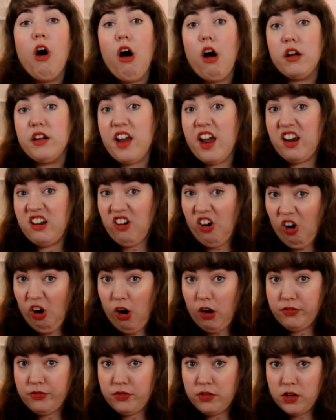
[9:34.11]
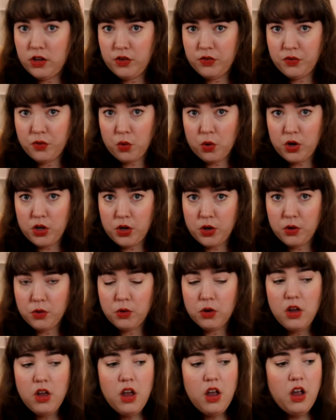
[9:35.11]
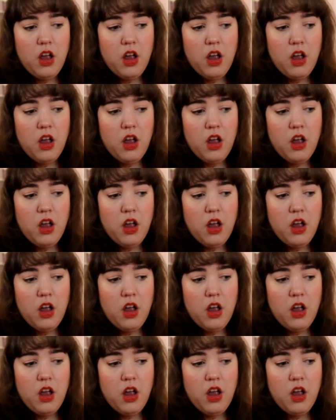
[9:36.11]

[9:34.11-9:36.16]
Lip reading: on and off for you.